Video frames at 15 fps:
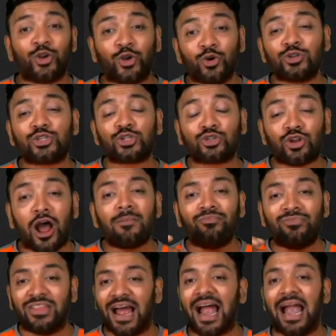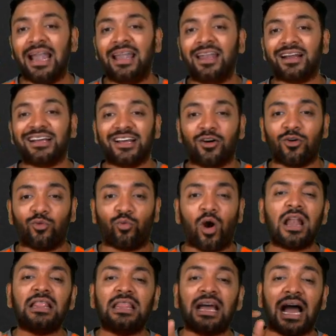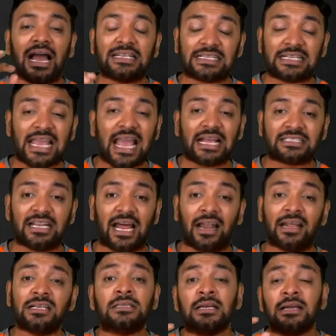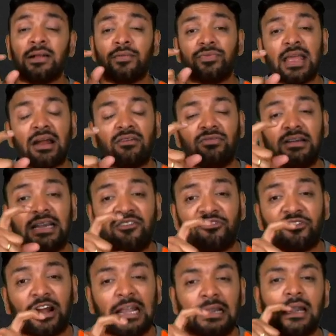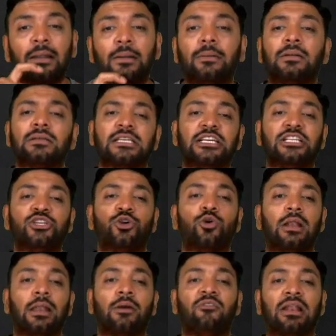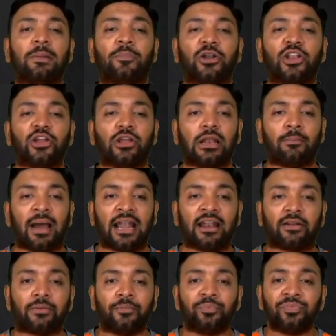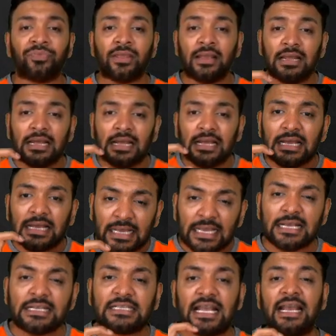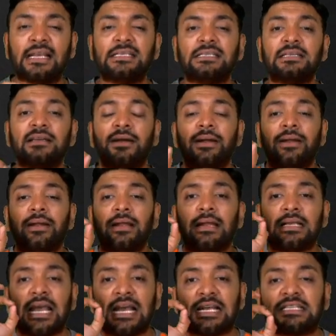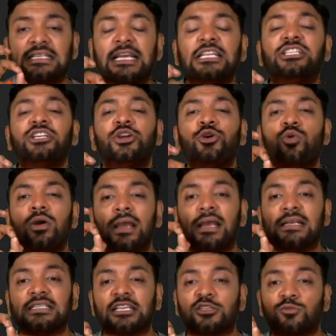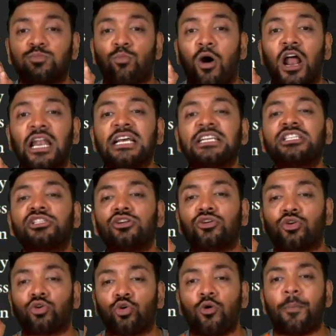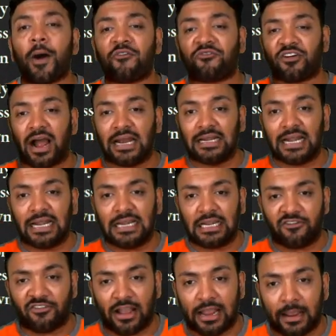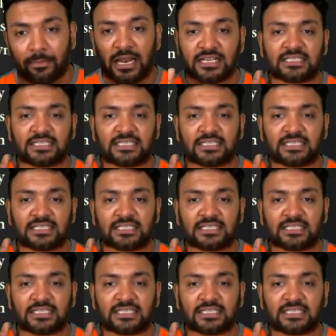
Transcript: To stop that, what the ICA has done is they have defined it CGU in a very particular manner. He says a CGU is a smallest group of identifiable